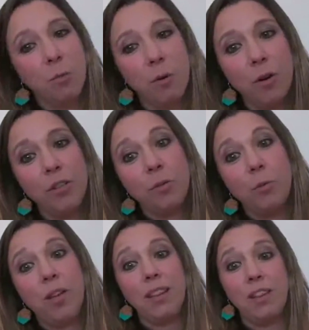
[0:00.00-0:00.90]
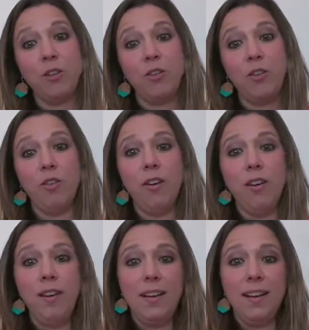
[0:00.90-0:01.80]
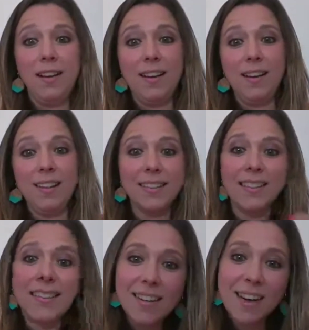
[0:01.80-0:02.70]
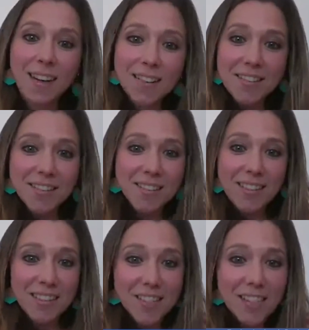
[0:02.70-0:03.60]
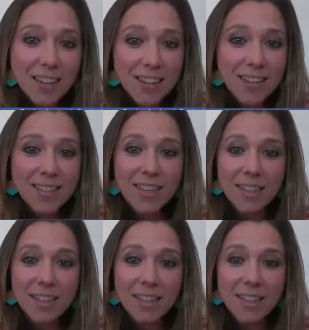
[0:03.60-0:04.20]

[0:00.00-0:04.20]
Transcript: the support with your class teachers